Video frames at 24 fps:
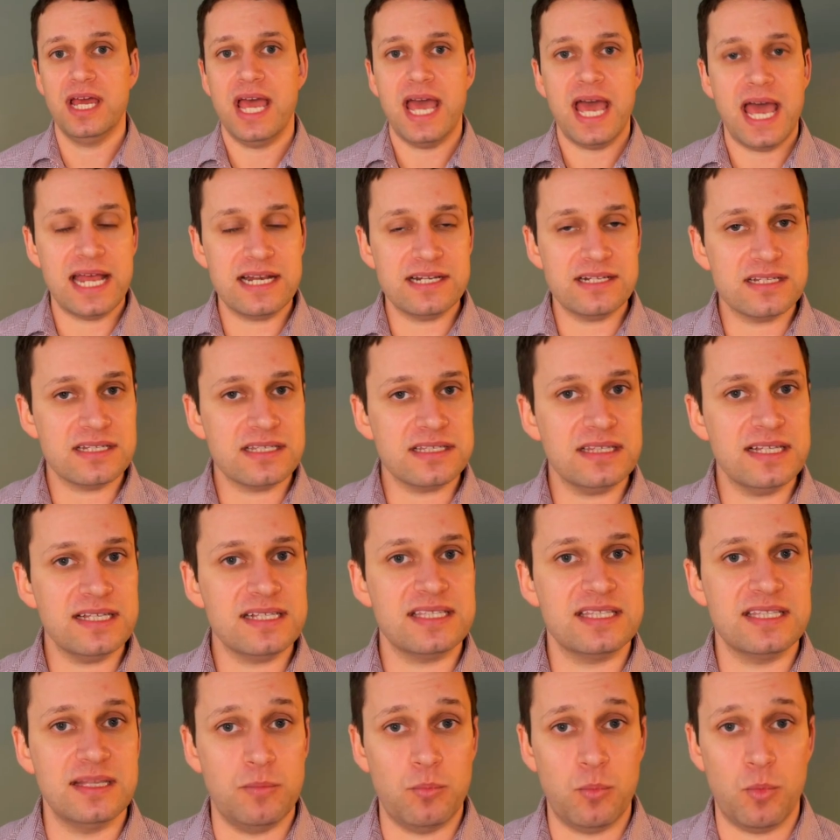and just list
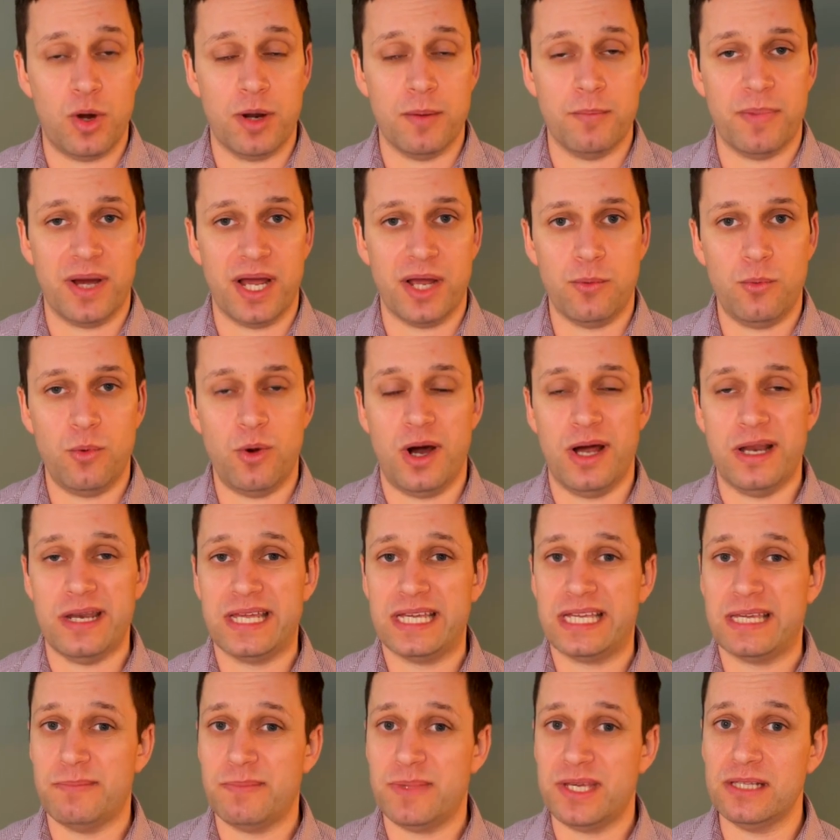them one by one. It
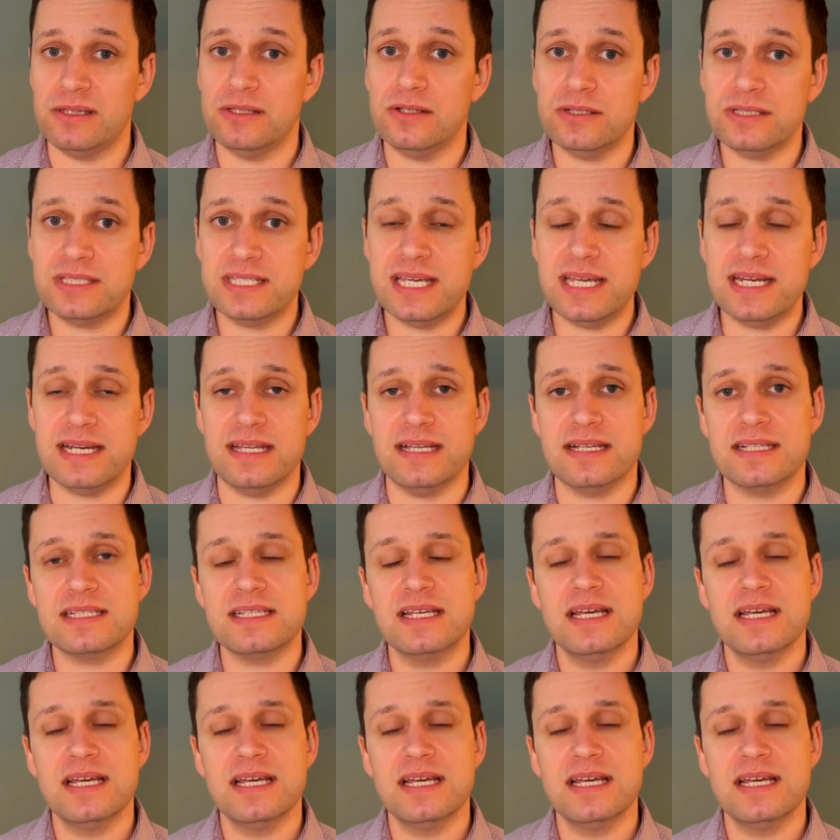can be a little tedious,